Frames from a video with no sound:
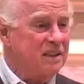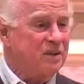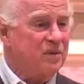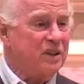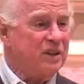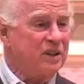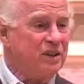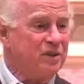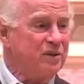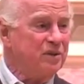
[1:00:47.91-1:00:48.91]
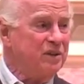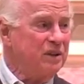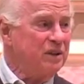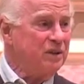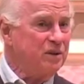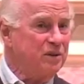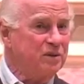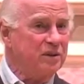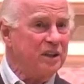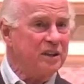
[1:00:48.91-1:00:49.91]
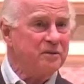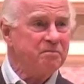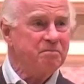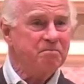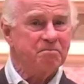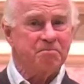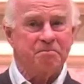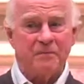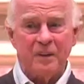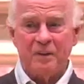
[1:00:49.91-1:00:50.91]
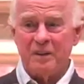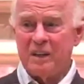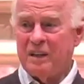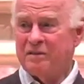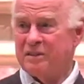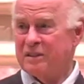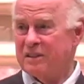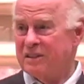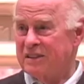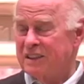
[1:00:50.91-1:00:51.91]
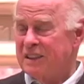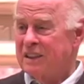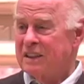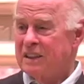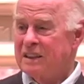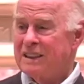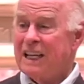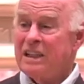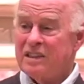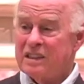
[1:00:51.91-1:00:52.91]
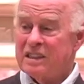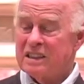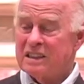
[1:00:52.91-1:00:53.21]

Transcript: What are you to, what's left? Taste.